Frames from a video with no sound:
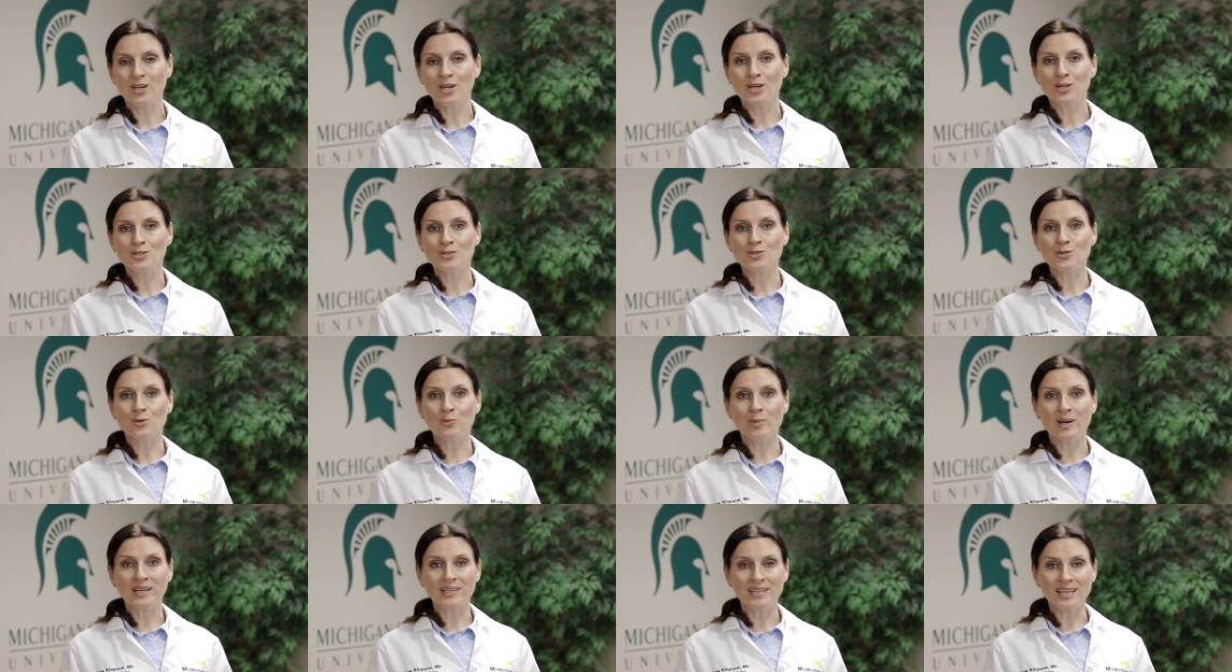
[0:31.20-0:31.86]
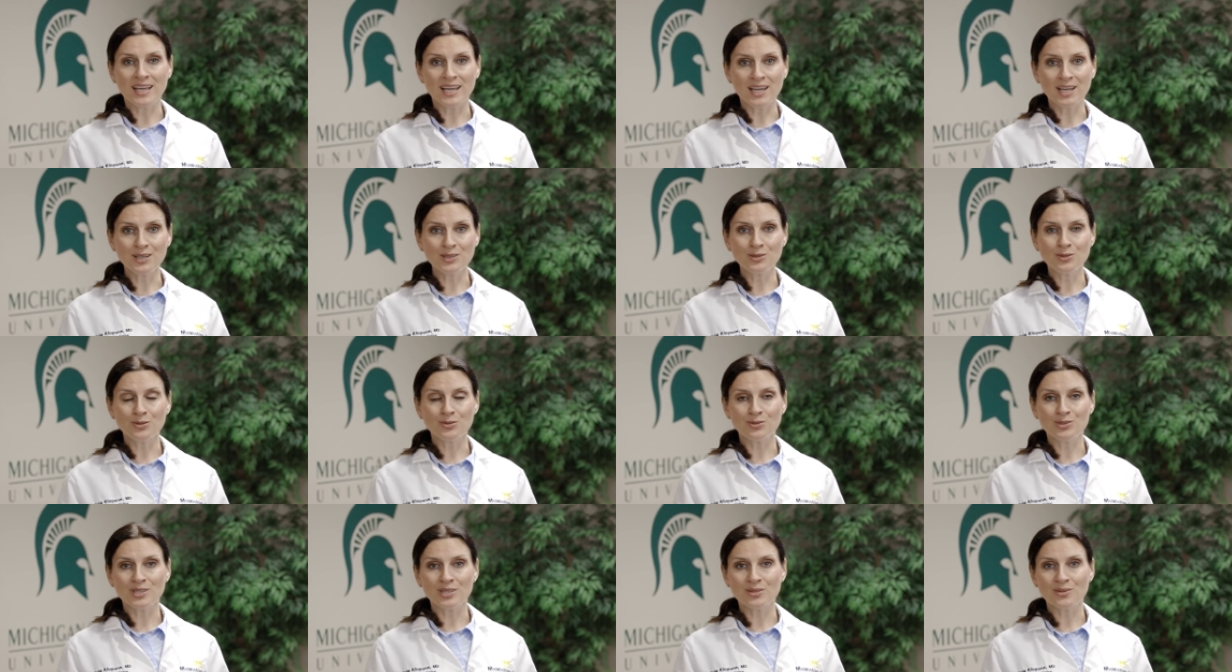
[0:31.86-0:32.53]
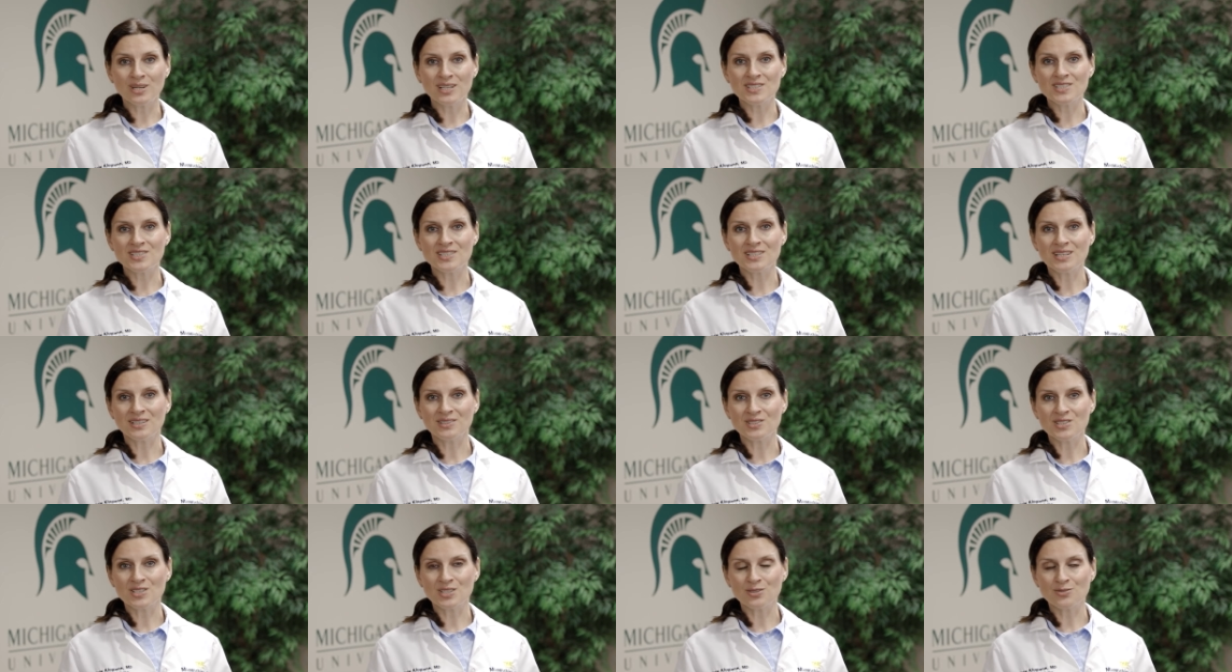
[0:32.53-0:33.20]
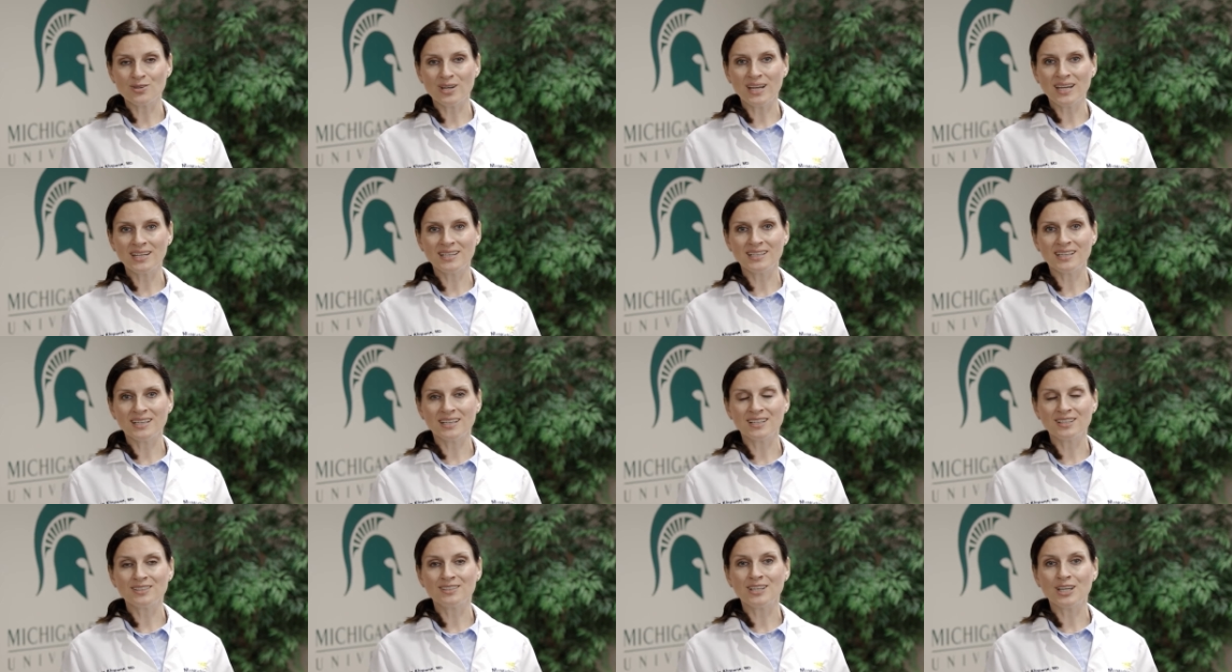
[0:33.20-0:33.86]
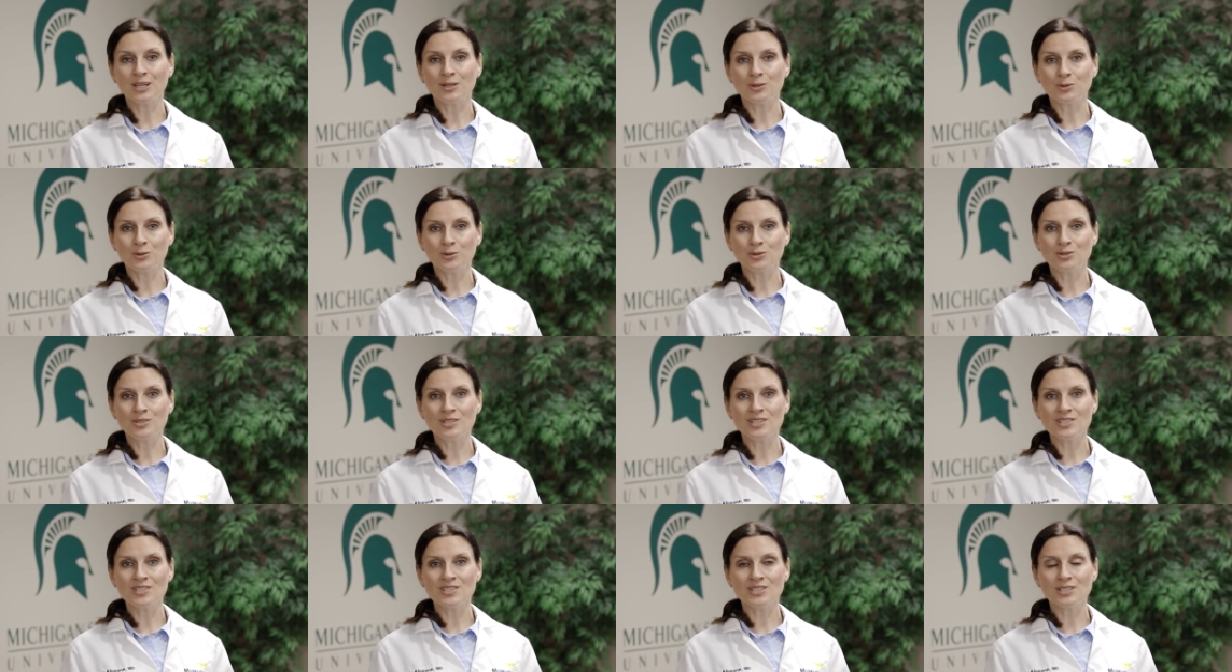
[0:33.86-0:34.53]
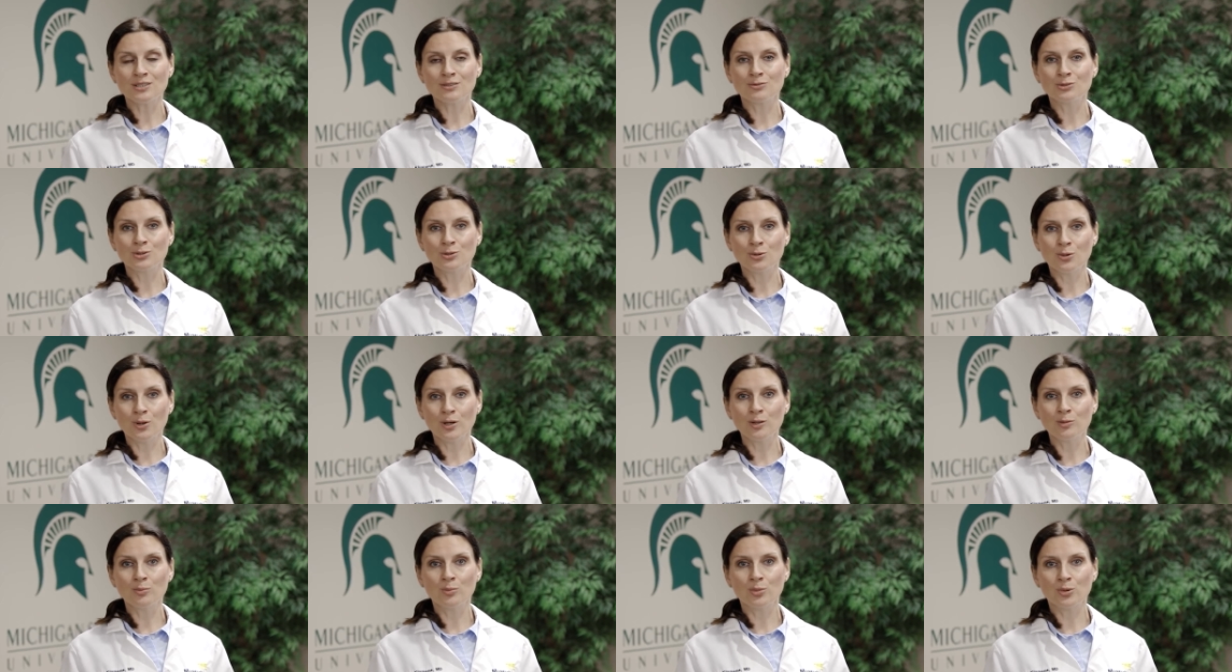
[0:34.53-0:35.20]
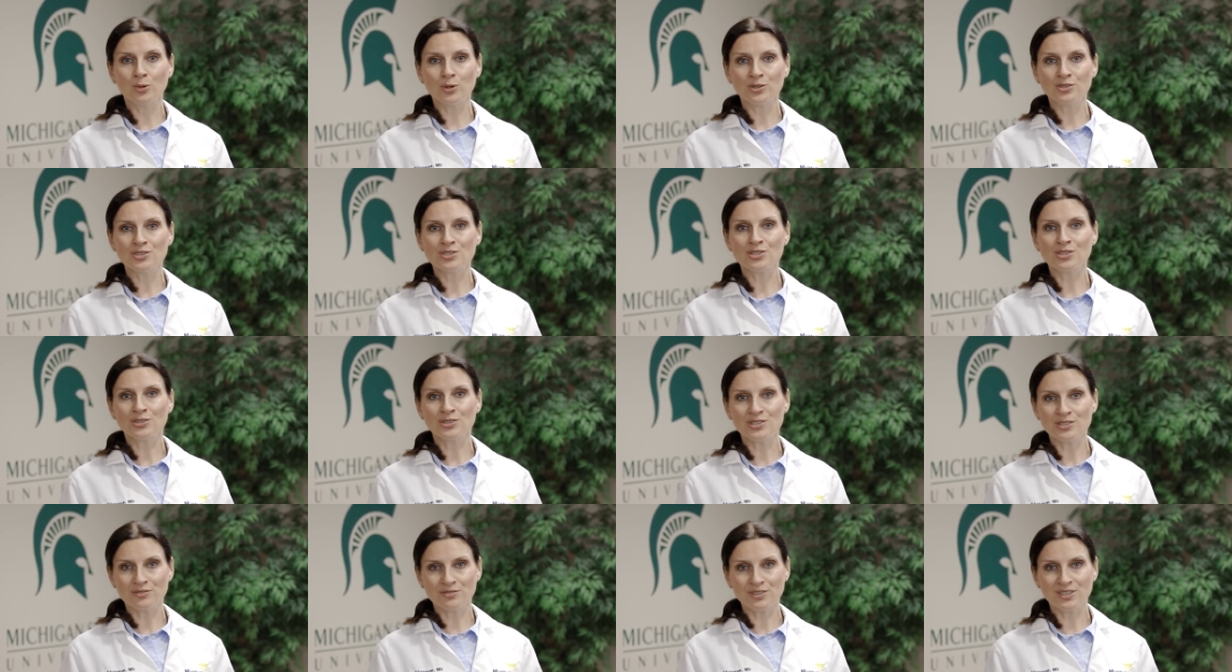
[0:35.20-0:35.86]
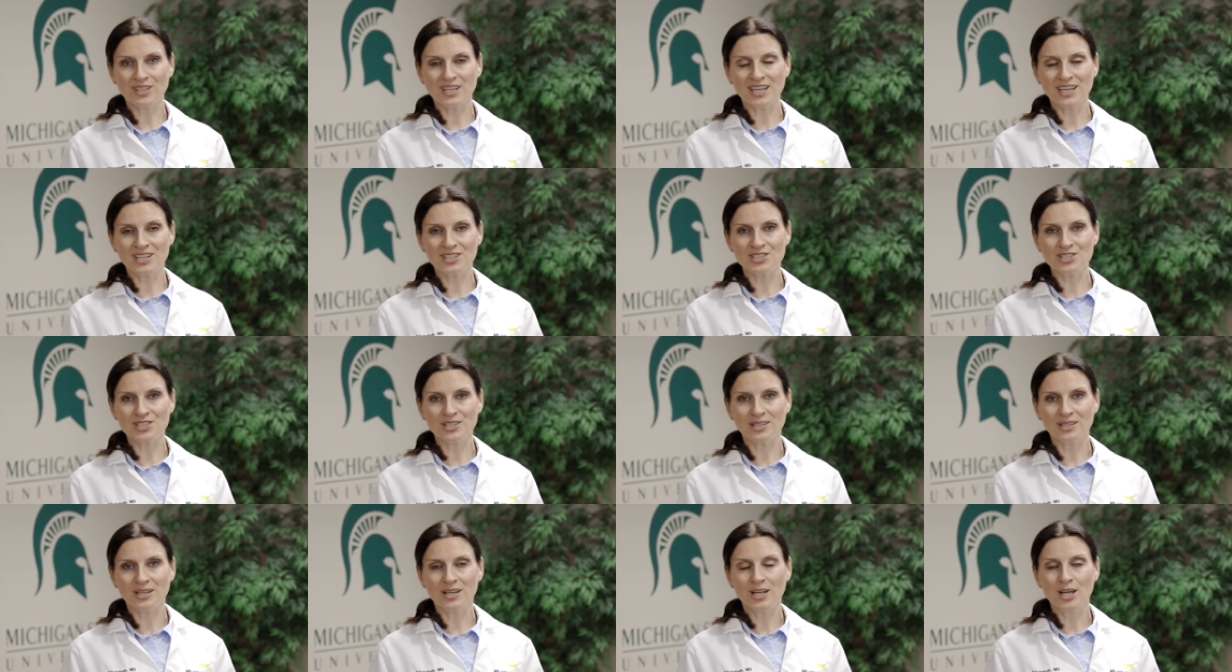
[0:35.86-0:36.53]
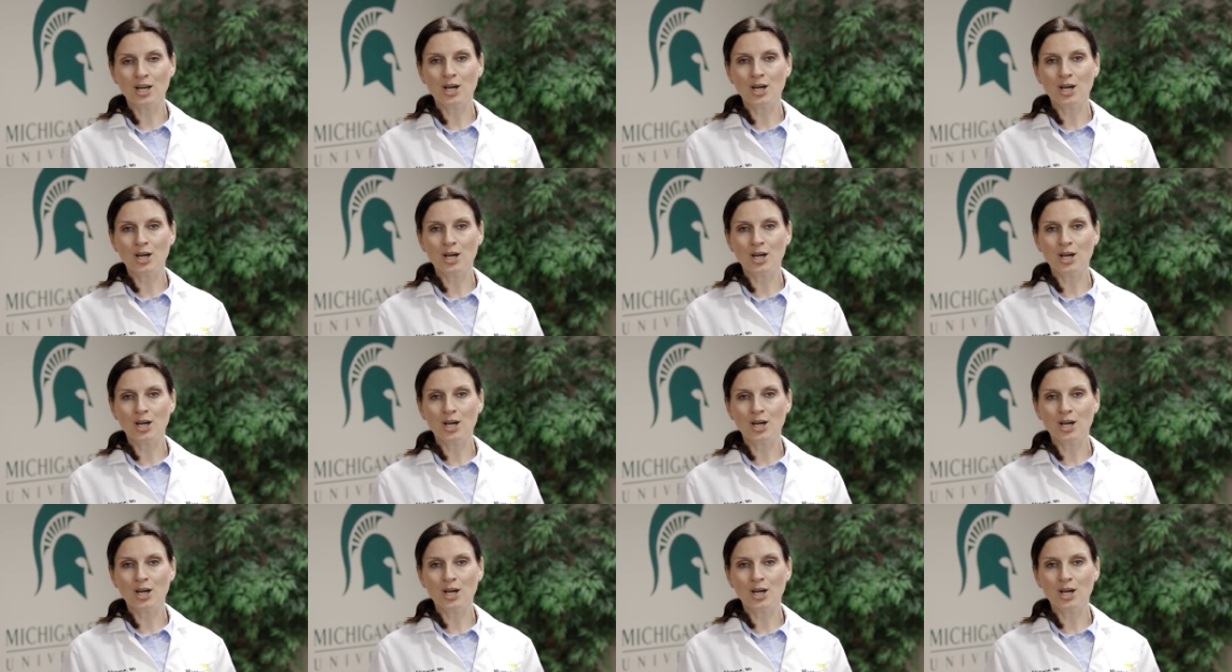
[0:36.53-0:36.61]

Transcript: so by the end of their residency training, they could receive dual board certification,